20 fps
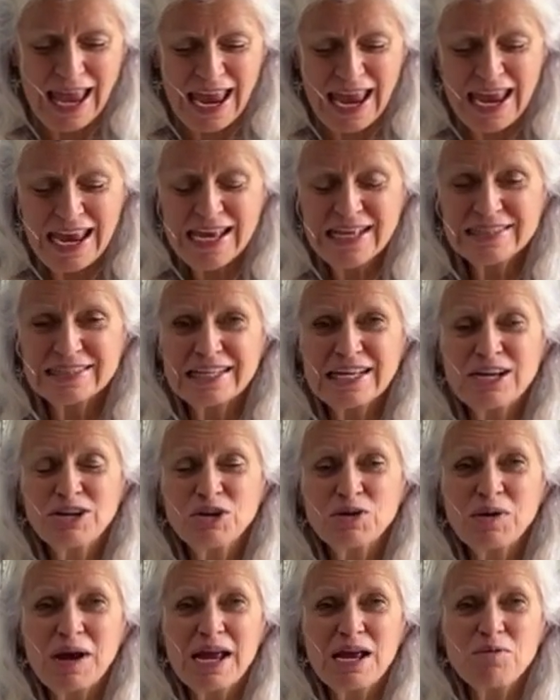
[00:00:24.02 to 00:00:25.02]
it's a
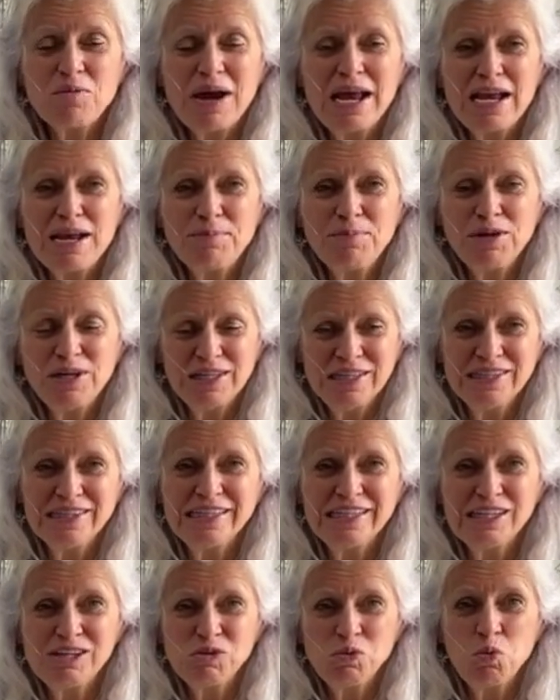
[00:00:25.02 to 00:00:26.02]
great way to put
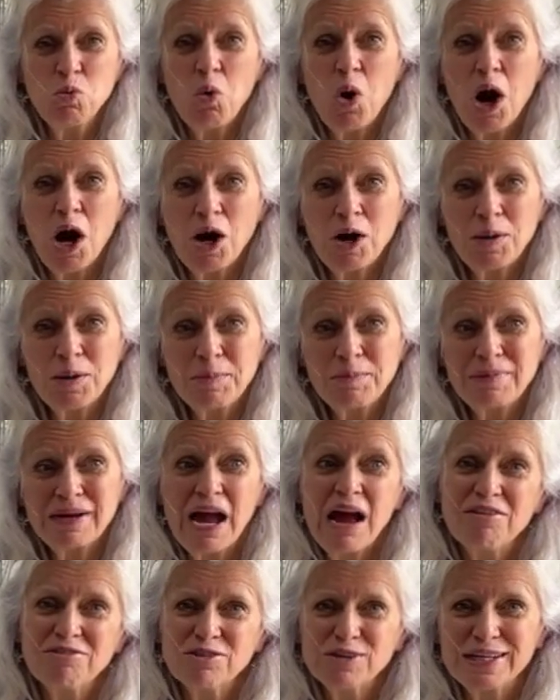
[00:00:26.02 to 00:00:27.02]
little warm
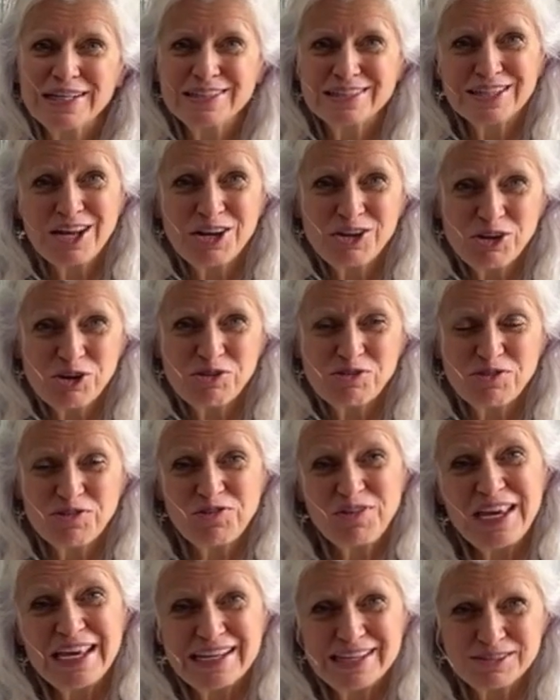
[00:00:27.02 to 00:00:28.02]
coverings on your
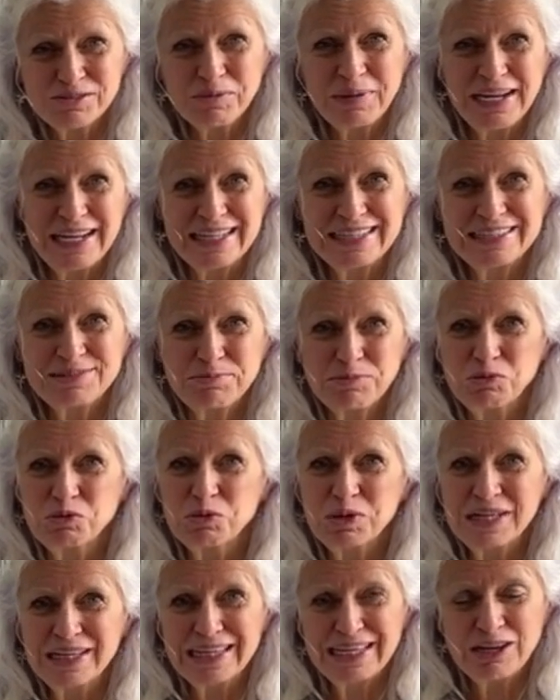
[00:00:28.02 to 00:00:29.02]
feet when it's
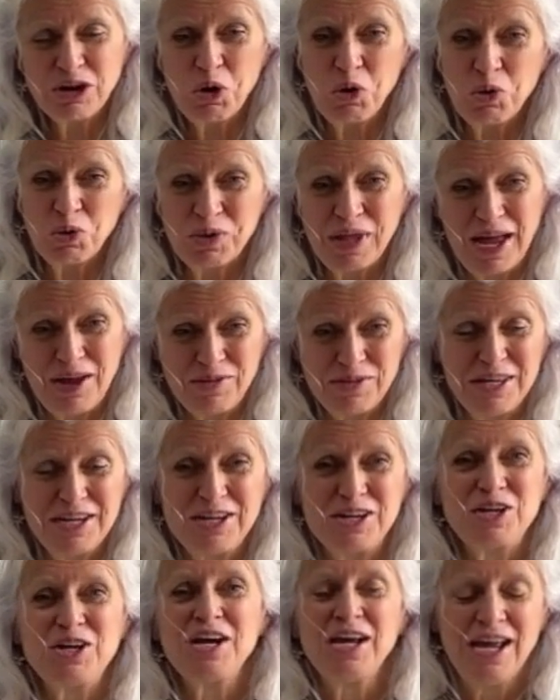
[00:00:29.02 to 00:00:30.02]
really cold out
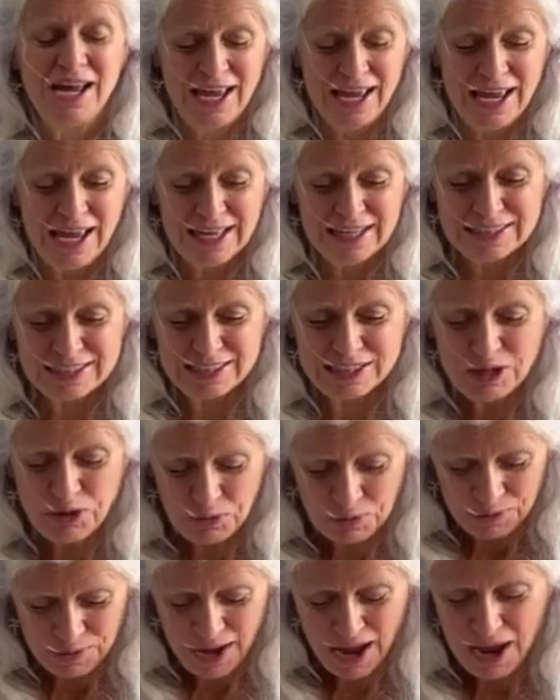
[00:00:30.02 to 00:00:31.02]
there.
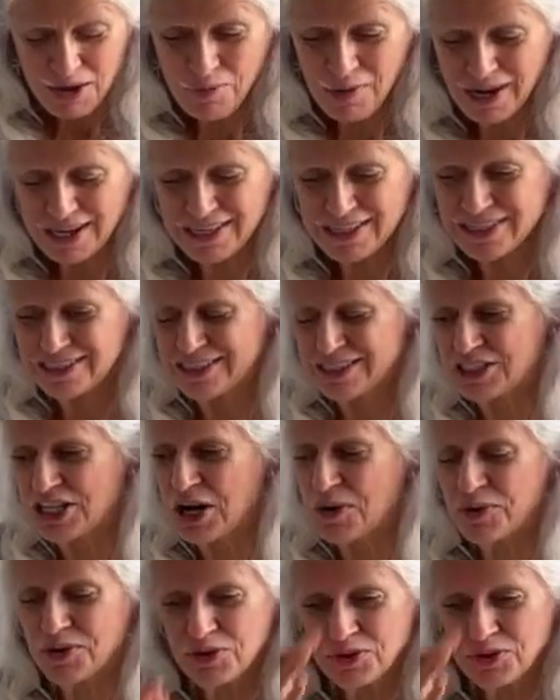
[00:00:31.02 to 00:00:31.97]
So I want to share with